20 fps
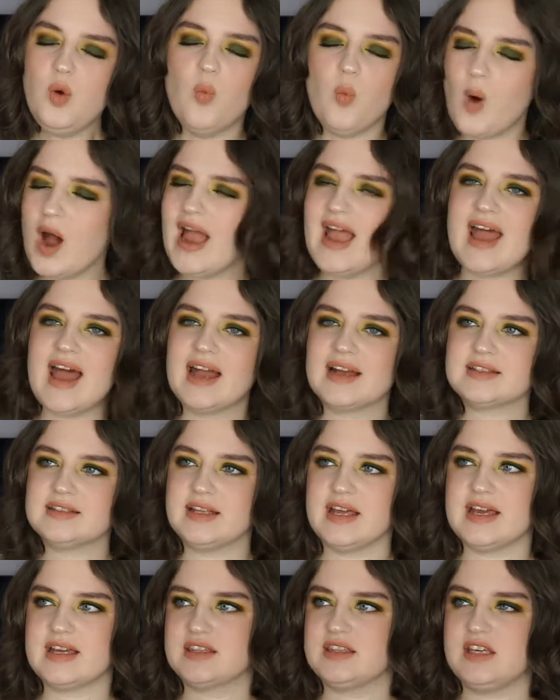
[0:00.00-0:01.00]
act
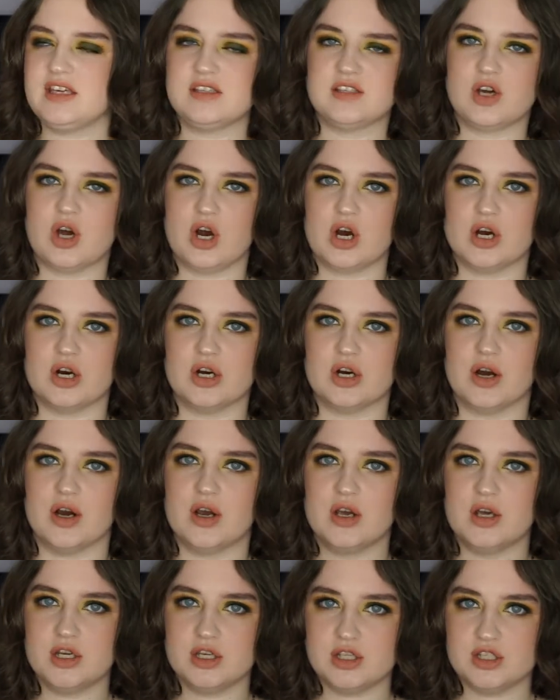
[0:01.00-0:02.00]
like these
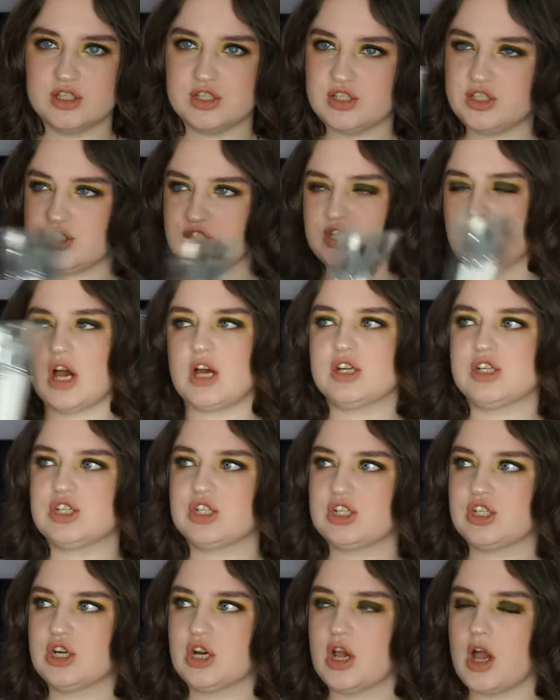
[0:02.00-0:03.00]
are
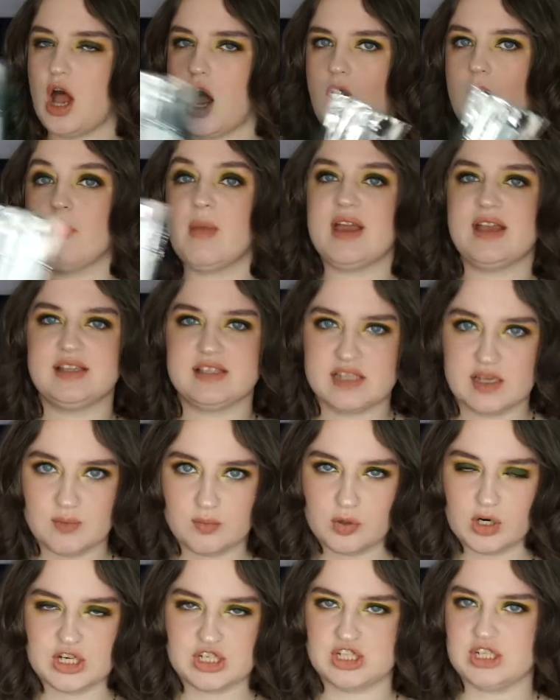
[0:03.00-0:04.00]
such amazing
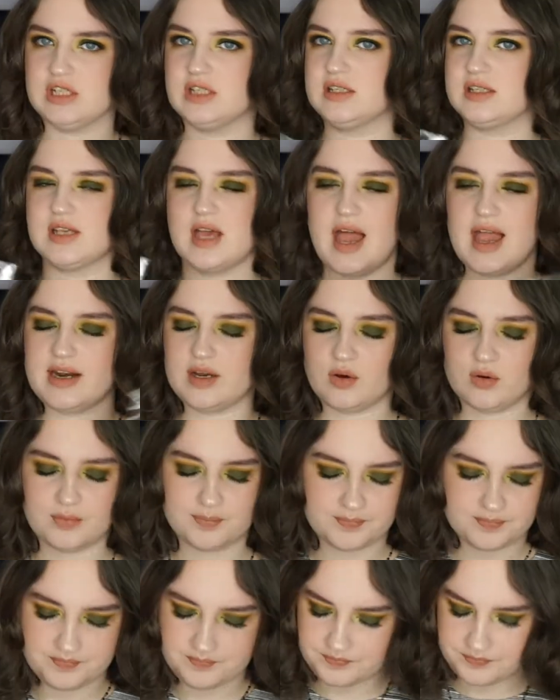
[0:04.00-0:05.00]
brushes?
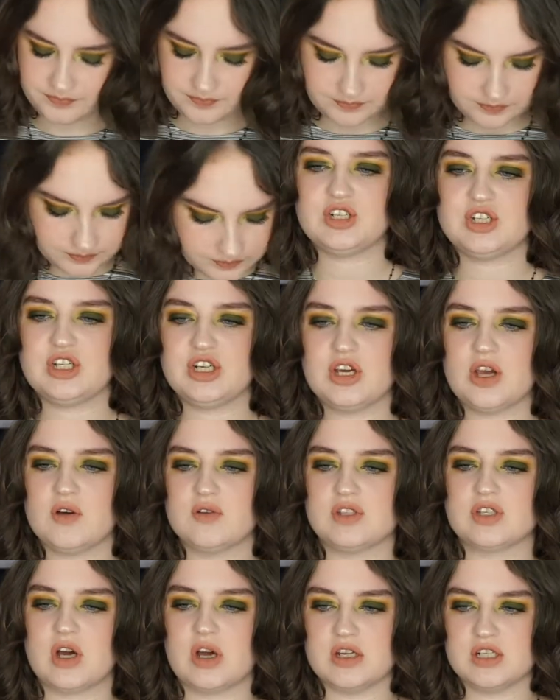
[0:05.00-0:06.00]
She
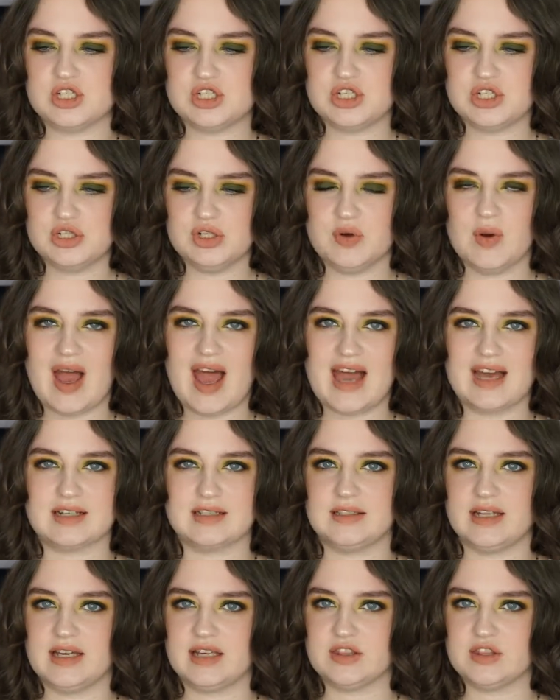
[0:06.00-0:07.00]
goes on to
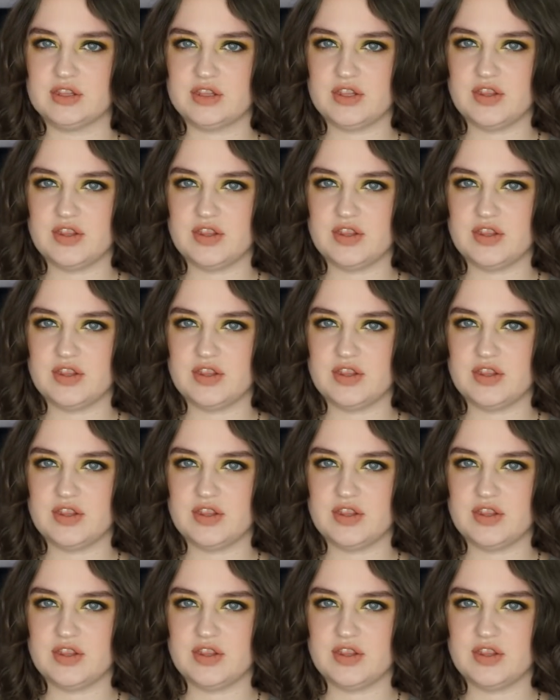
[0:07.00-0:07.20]
act like